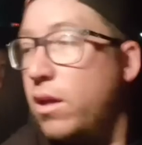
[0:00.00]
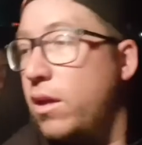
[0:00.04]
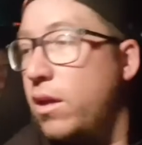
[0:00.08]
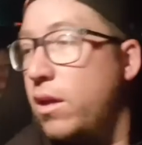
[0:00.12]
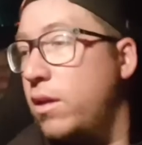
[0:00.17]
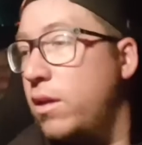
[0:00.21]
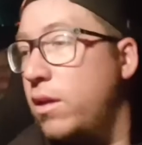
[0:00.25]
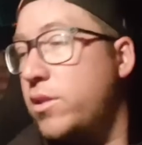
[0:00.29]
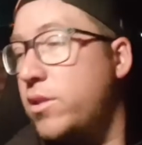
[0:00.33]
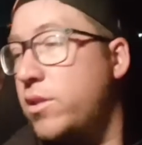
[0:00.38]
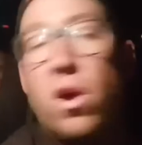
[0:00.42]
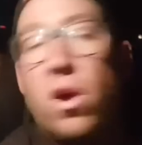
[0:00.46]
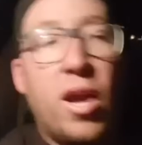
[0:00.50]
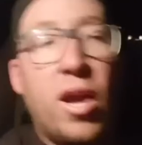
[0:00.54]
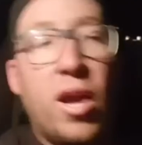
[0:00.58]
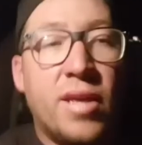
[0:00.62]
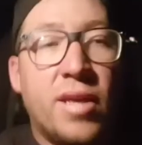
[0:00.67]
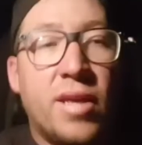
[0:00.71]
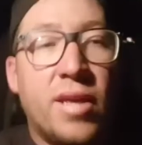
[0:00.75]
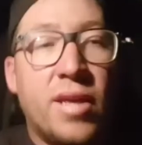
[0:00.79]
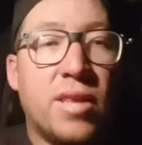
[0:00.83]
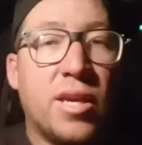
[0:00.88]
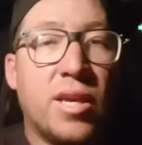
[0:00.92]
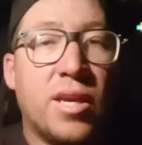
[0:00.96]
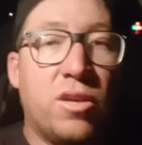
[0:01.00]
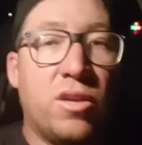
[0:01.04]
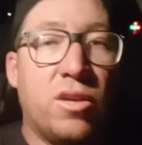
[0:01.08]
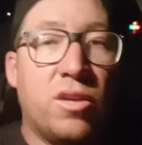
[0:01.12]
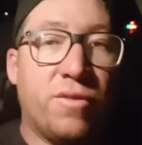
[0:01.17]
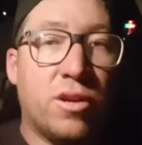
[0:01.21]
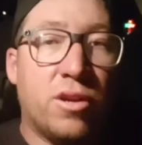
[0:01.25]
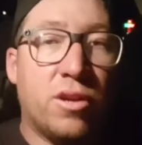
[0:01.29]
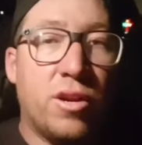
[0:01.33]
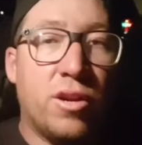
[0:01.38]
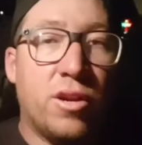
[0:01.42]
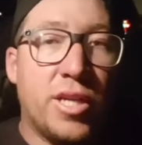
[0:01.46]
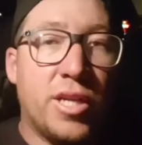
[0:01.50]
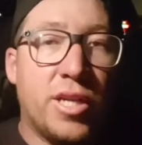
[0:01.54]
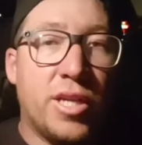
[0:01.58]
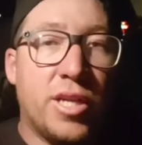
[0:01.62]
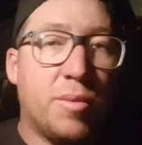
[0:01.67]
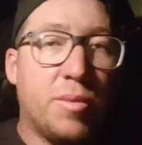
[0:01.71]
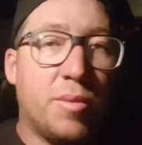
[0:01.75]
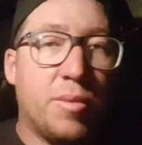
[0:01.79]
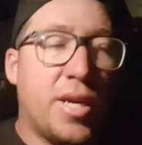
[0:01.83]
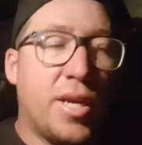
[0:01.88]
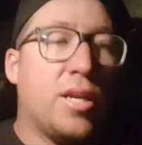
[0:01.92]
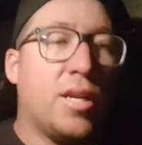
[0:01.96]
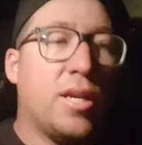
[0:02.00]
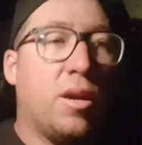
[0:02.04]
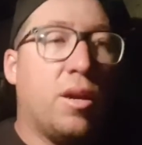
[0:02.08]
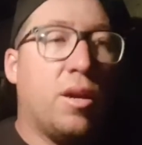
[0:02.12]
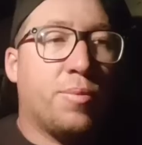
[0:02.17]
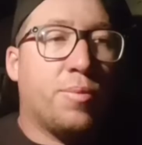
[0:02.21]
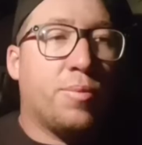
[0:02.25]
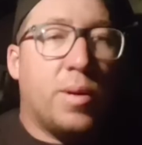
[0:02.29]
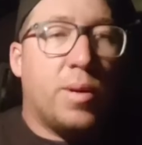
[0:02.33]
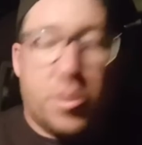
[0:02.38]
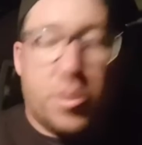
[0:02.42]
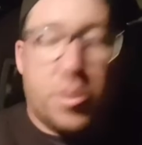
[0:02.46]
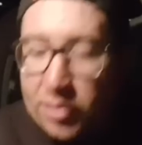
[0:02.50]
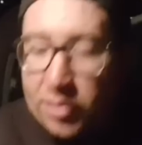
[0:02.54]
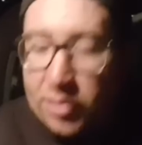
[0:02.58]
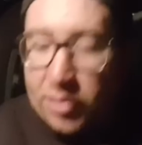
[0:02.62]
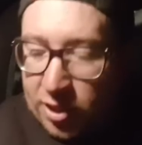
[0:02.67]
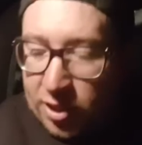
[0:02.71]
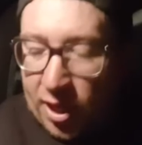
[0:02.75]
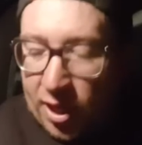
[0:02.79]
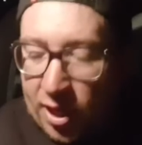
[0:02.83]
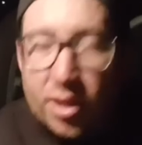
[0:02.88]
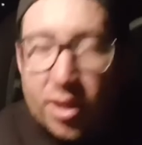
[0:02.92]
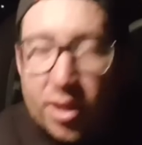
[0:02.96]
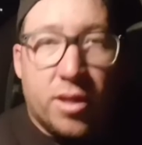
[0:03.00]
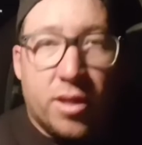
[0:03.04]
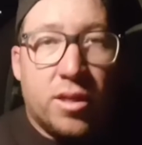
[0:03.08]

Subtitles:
Ty, thank you for the donation, mate. Much appreciated.